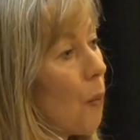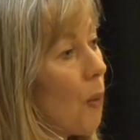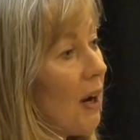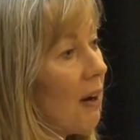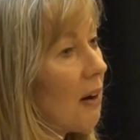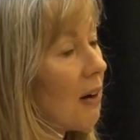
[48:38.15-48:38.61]

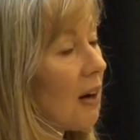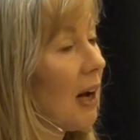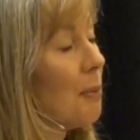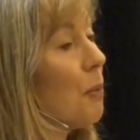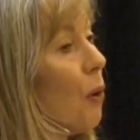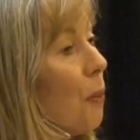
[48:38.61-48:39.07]
where
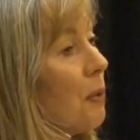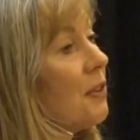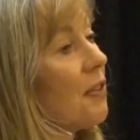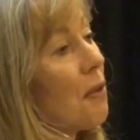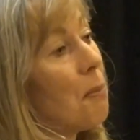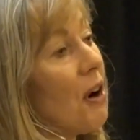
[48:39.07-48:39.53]
I'm
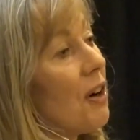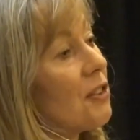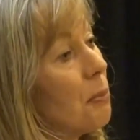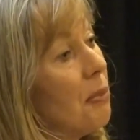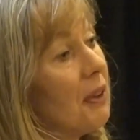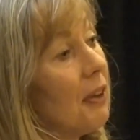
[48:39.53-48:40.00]
open to the
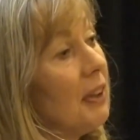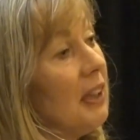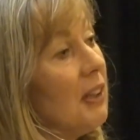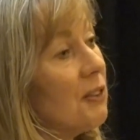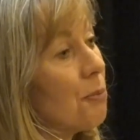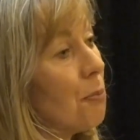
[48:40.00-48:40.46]

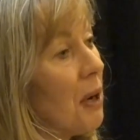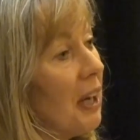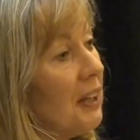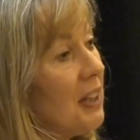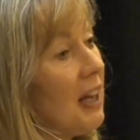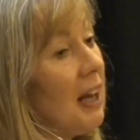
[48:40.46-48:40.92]
possibilities,
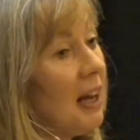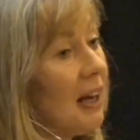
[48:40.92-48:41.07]
but